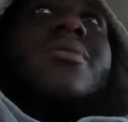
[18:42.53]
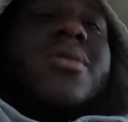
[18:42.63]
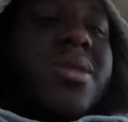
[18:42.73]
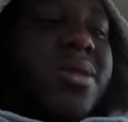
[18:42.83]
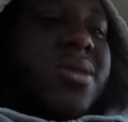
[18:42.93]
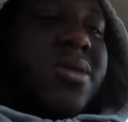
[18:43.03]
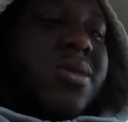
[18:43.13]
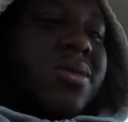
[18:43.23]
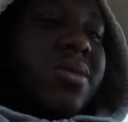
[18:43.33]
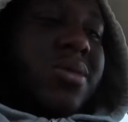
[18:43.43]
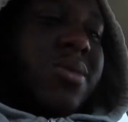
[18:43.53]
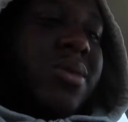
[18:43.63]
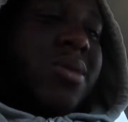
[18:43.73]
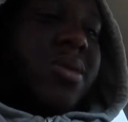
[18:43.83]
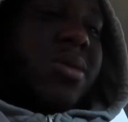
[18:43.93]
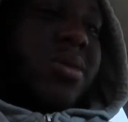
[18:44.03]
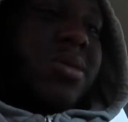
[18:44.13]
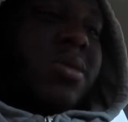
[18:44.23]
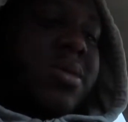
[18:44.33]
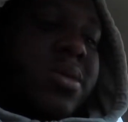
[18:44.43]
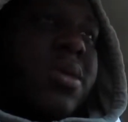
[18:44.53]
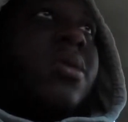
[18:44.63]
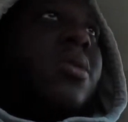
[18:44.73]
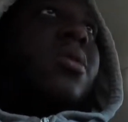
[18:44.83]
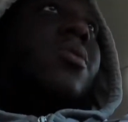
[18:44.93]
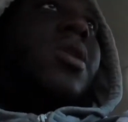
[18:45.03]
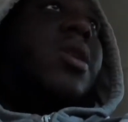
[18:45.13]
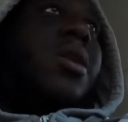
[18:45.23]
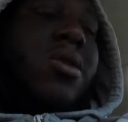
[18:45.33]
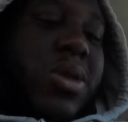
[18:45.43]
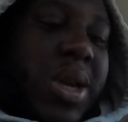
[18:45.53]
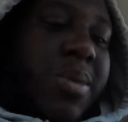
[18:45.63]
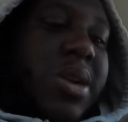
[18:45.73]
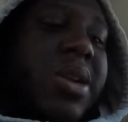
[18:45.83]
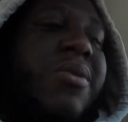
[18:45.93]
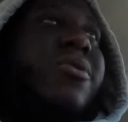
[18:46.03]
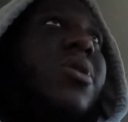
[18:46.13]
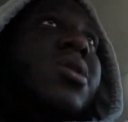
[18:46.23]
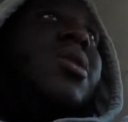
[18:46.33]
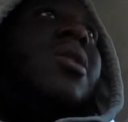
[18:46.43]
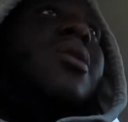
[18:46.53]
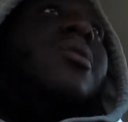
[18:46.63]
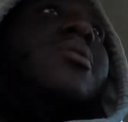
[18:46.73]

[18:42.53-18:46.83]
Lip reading: Yes, sir. Let's see. We ain't got no type of deliveries yet.